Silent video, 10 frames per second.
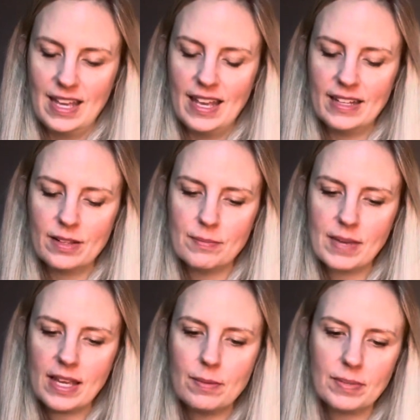And it
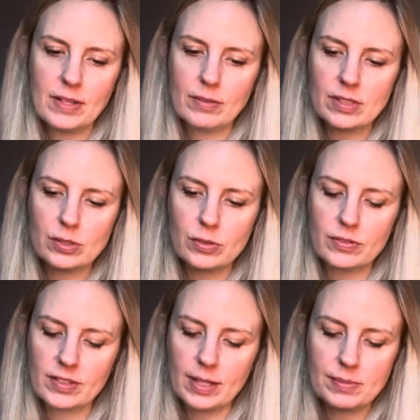may be with the Two of
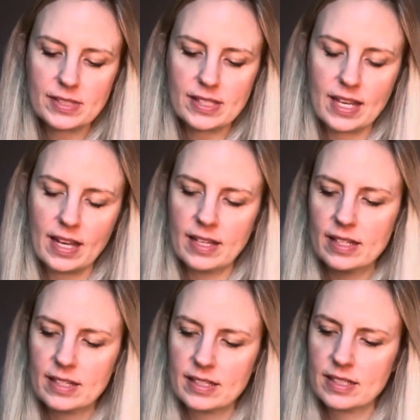Cups that
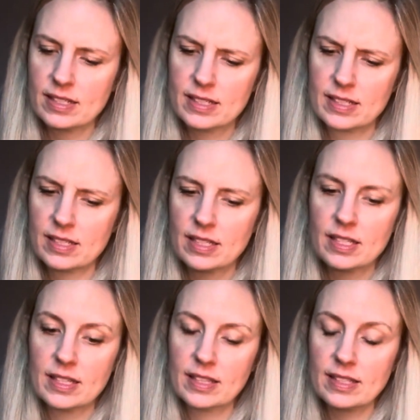
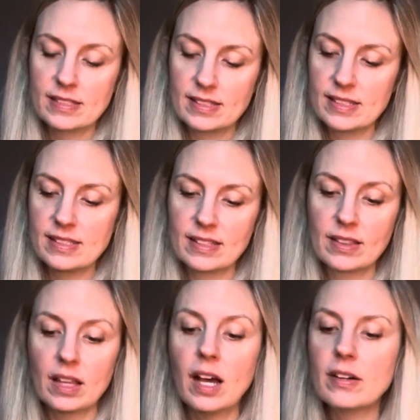this is
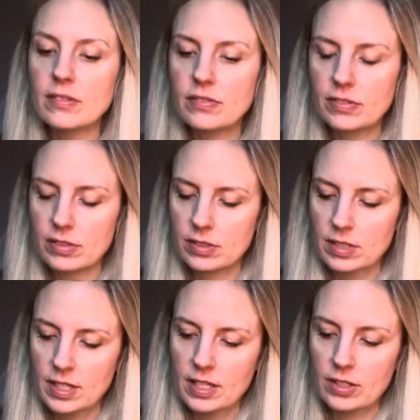in love.
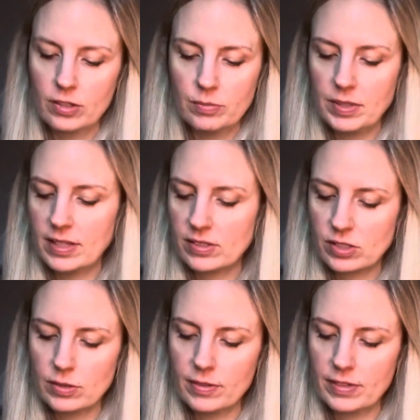It could be this
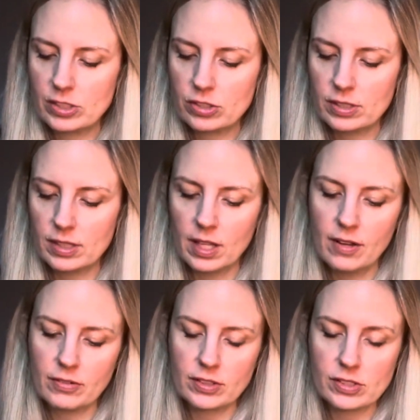new adventure in
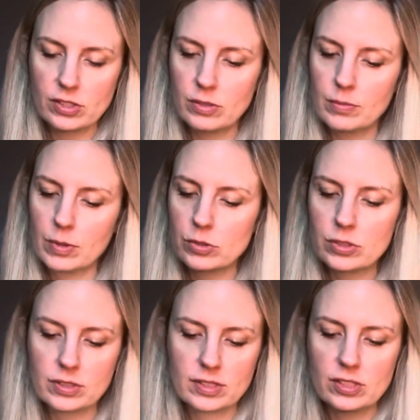love or this new
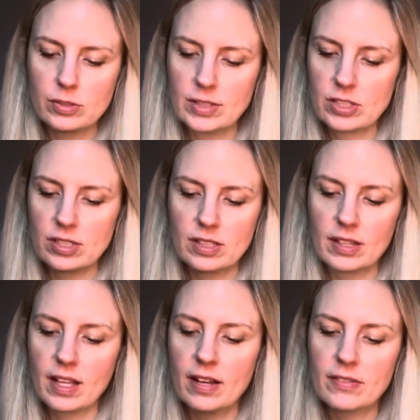emotional situation in
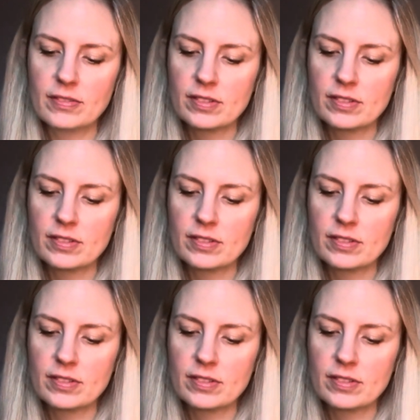love.